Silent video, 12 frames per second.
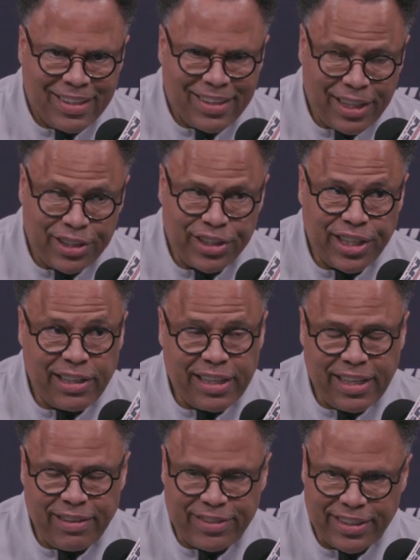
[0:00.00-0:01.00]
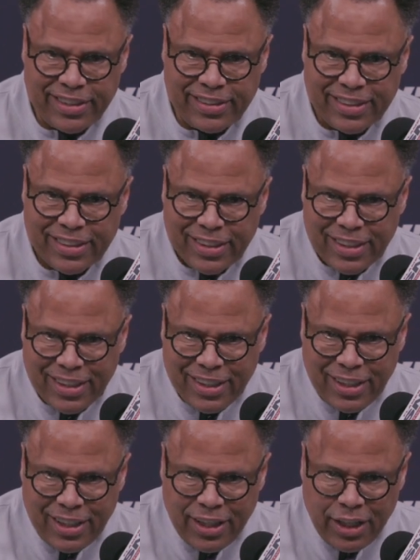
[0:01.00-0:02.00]
legendary Dave Till.
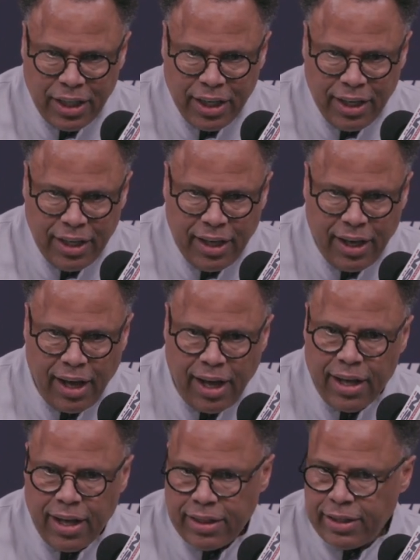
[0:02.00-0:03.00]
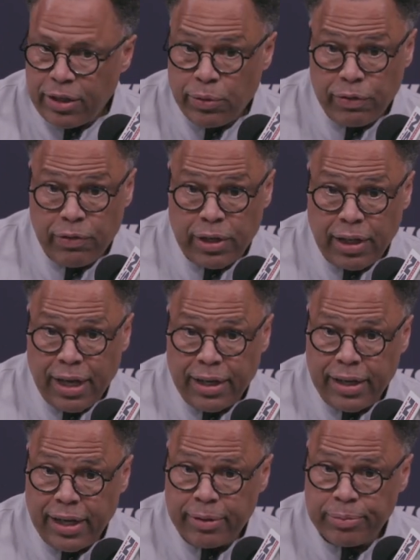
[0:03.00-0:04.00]
I think we've won a lot
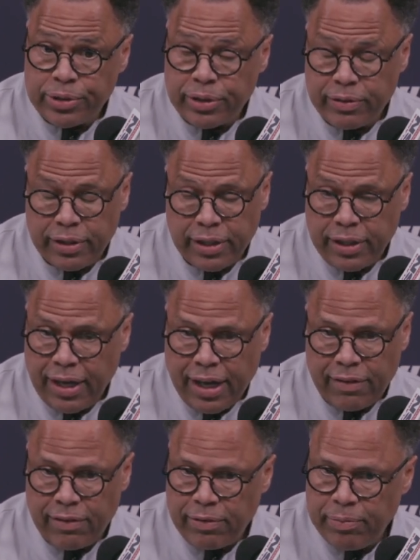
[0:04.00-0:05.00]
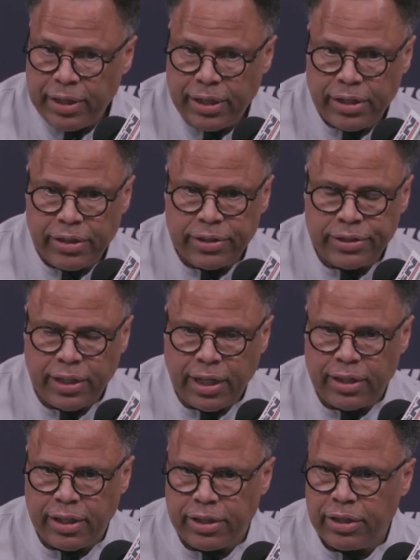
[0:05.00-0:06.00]
of games over the however many years, and I
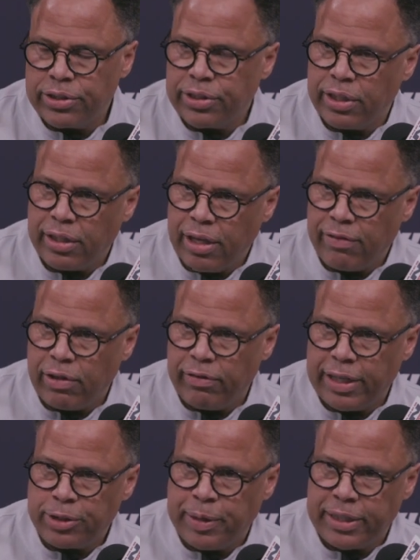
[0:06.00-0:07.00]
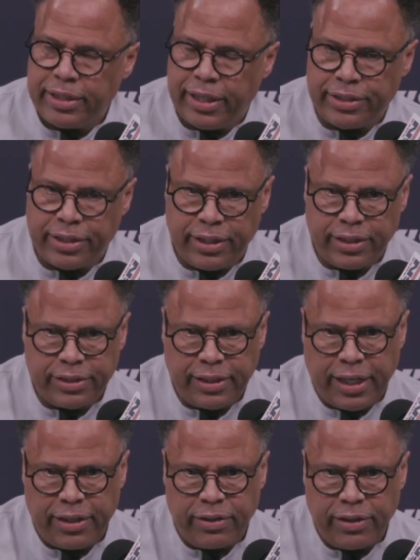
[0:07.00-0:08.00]
think there's a level of expectation and a
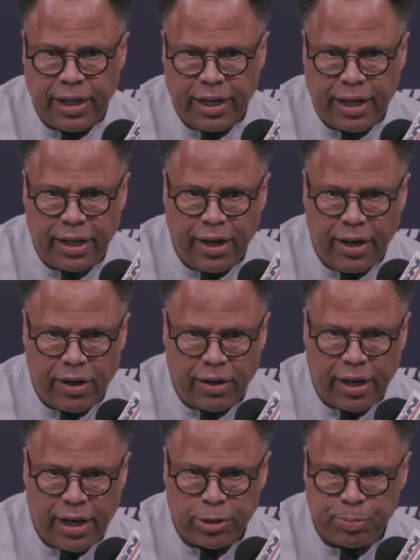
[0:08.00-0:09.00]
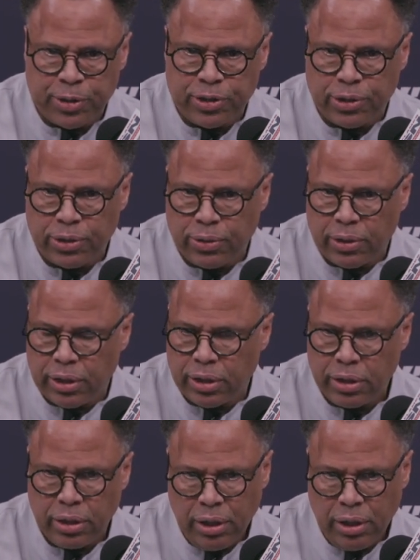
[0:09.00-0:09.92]
standard that our guys pursue on a